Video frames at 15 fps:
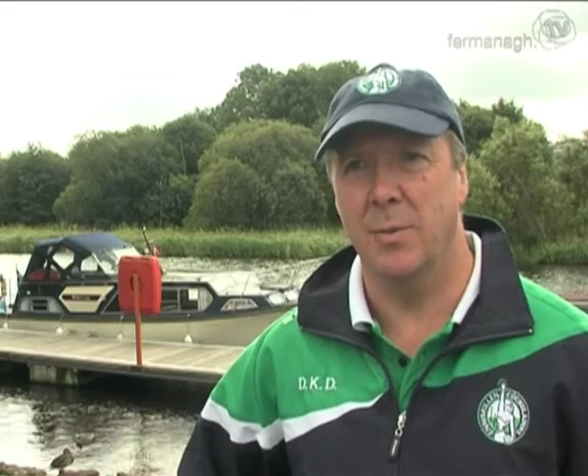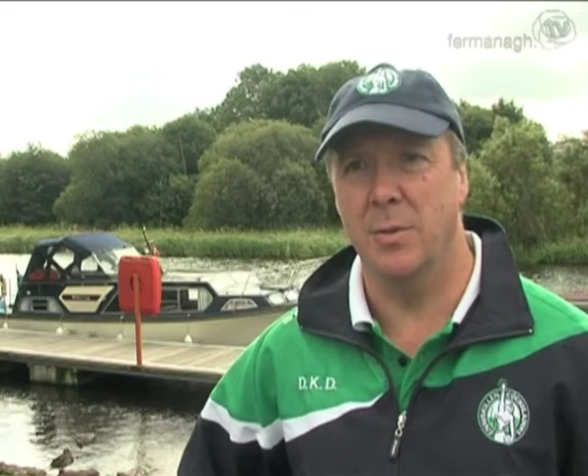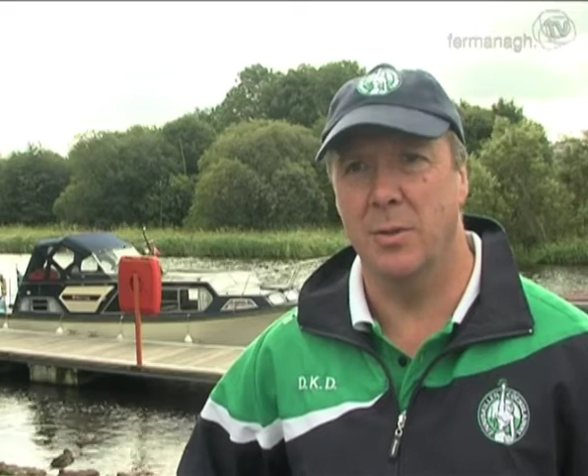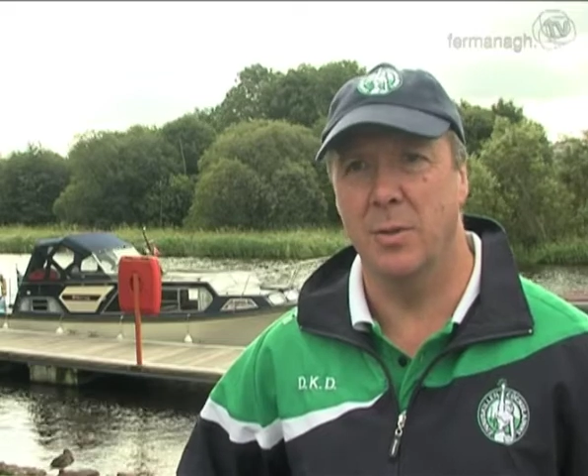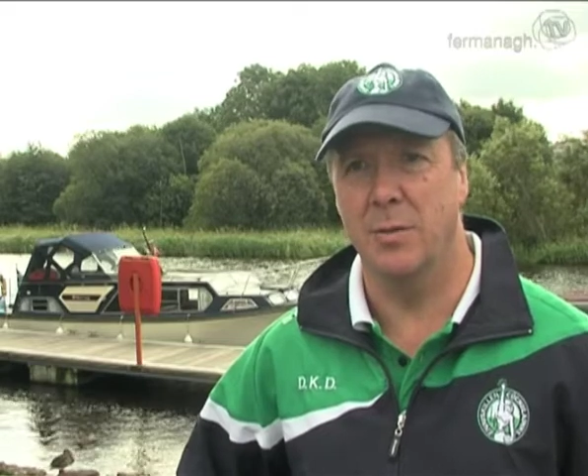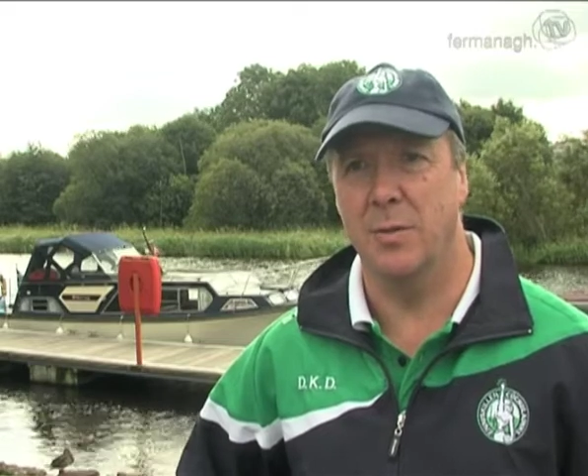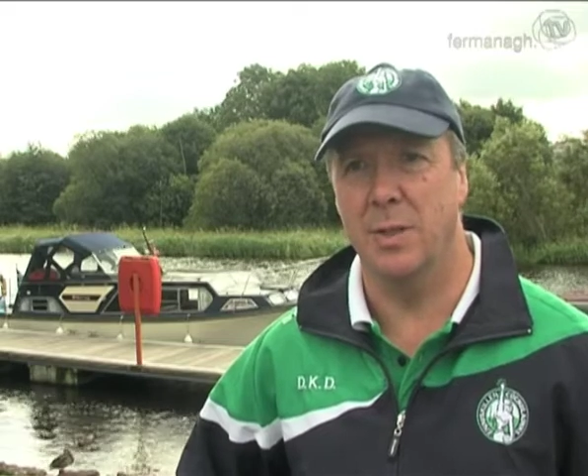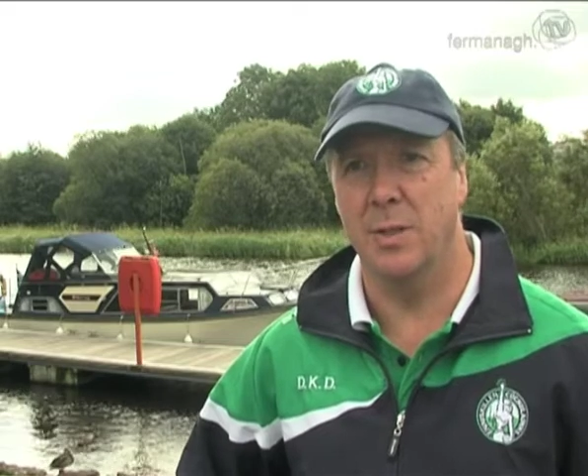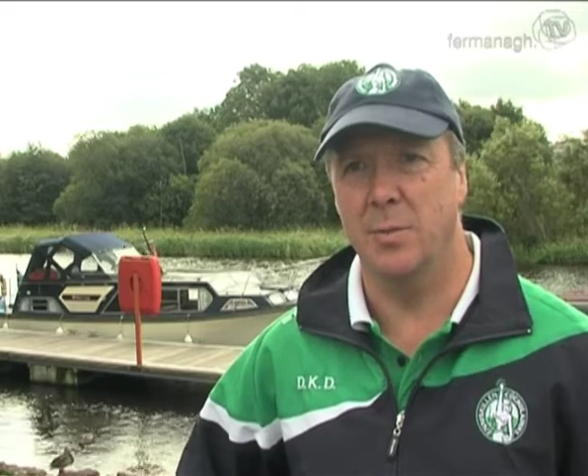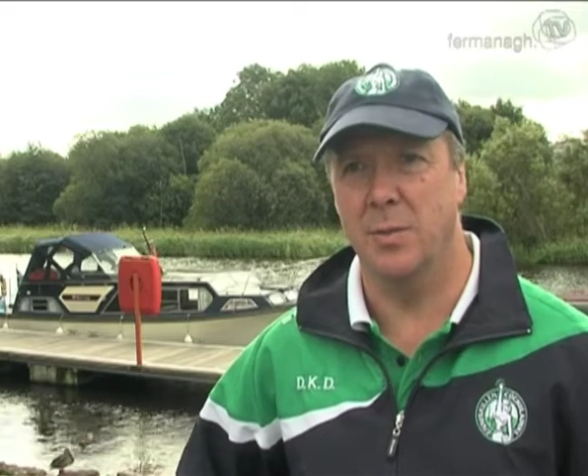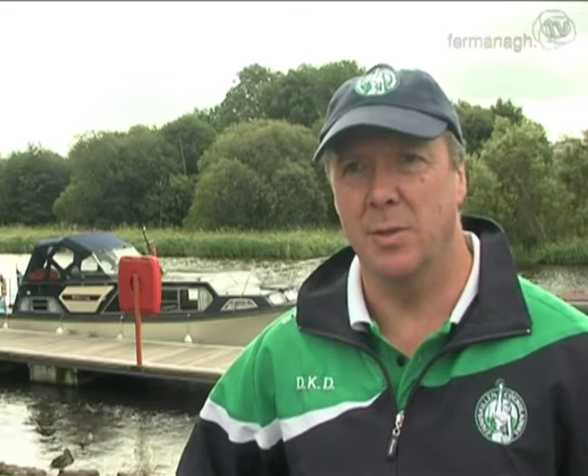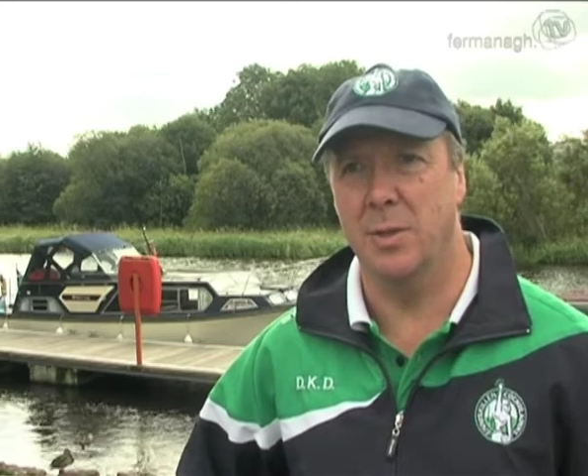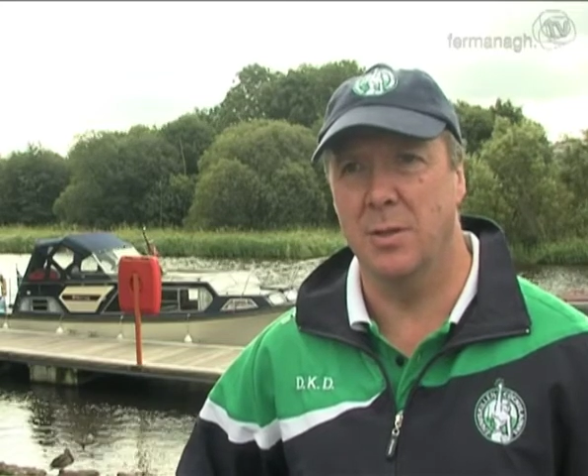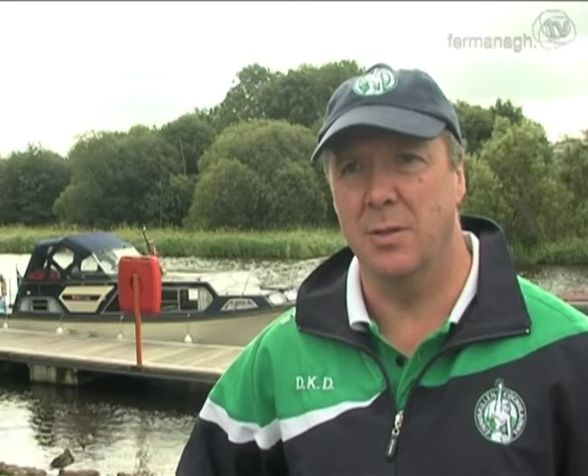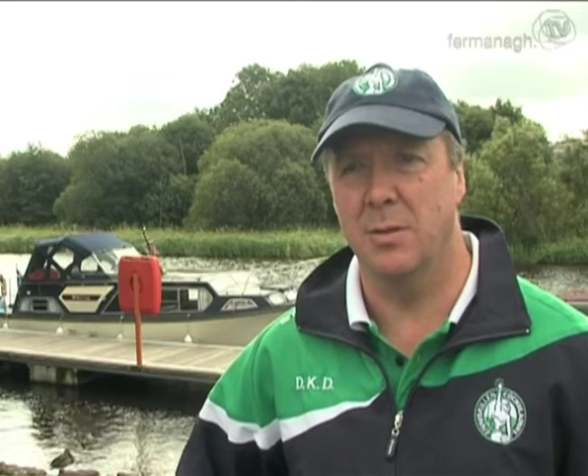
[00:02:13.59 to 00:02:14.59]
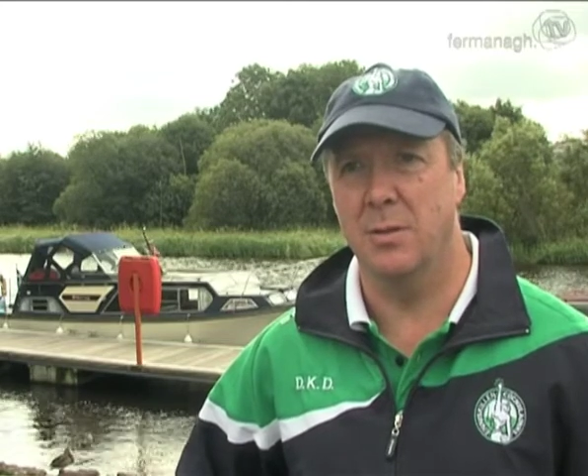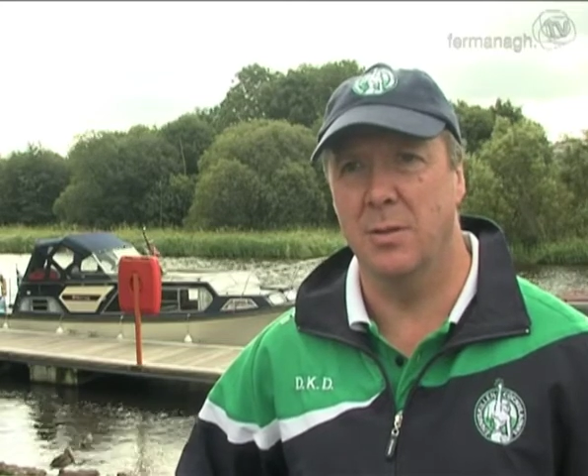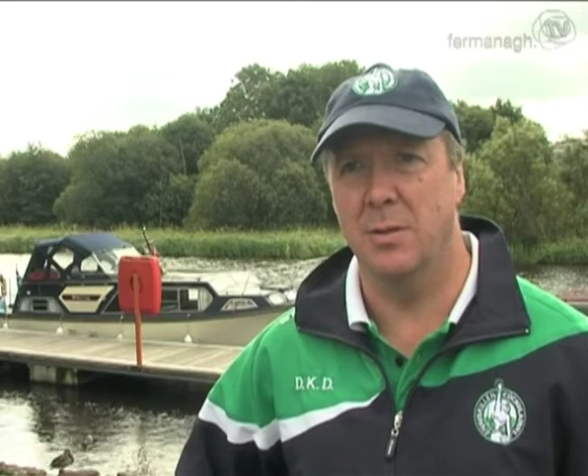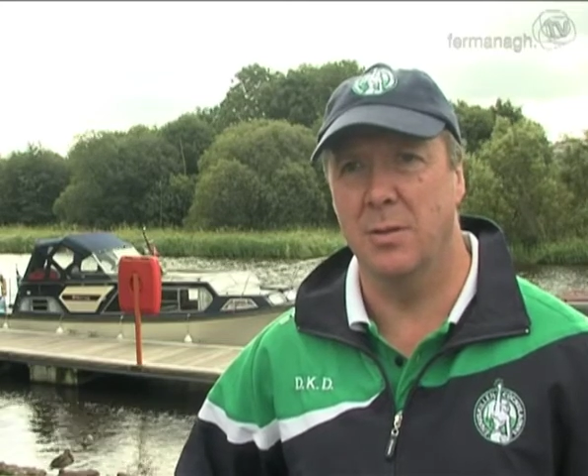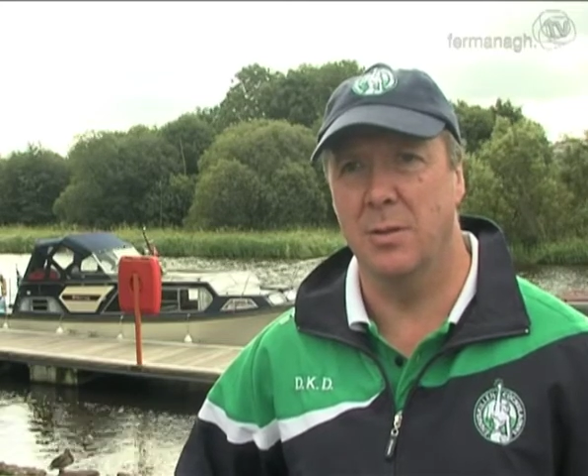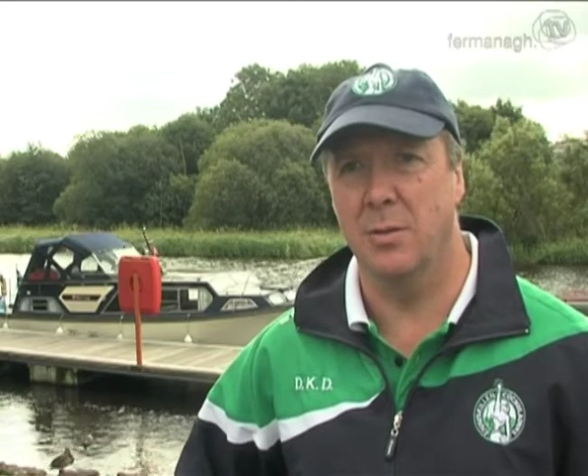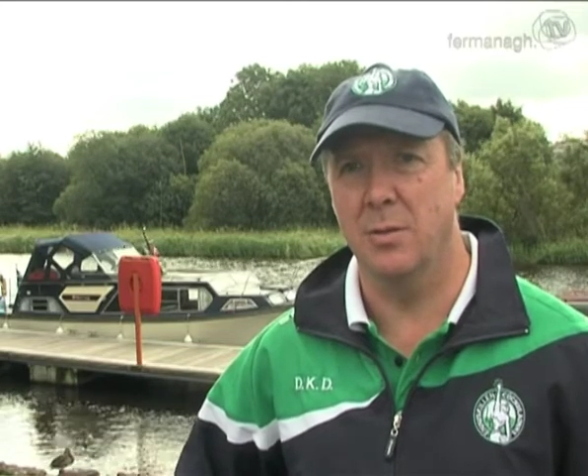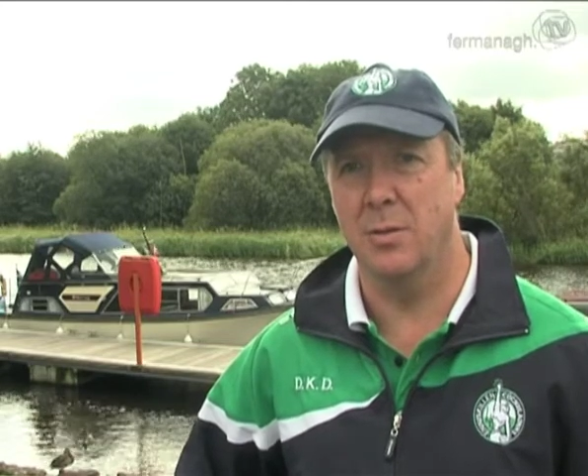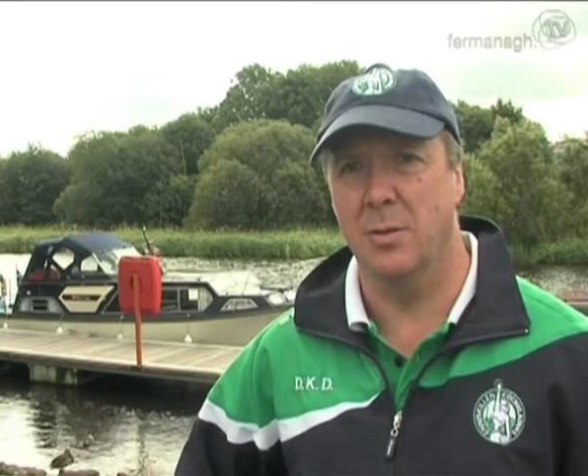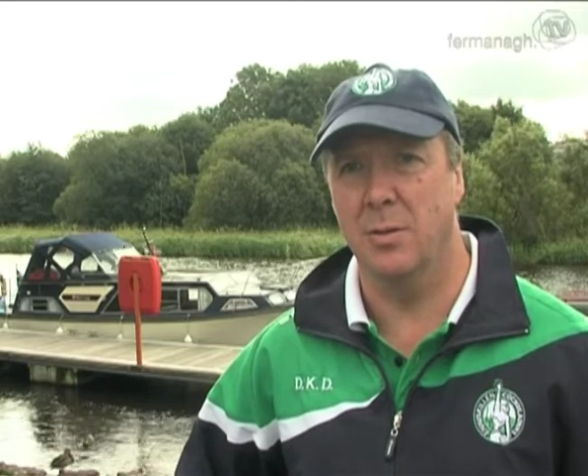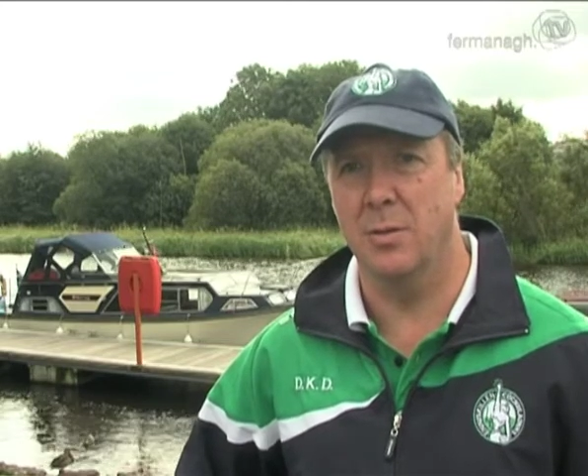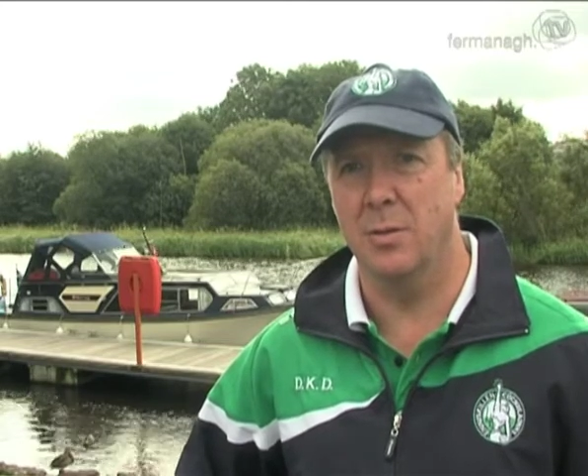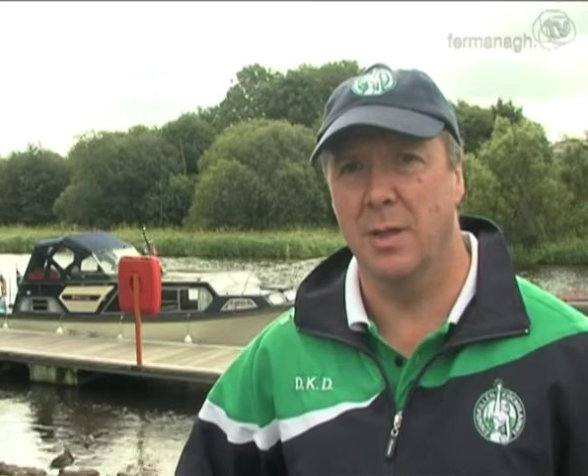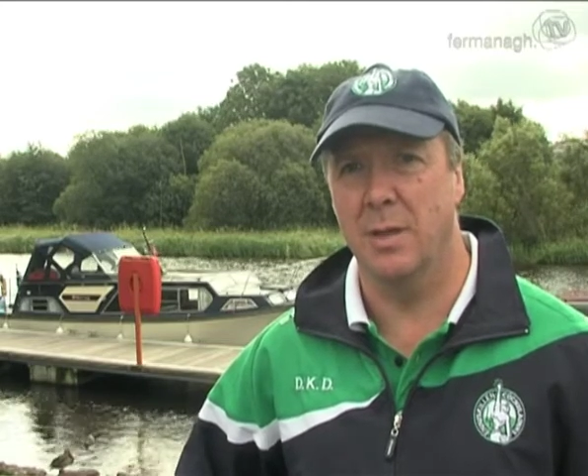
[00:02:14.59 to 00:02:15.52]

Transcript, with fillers: opportunity for these boys to, to, to do so.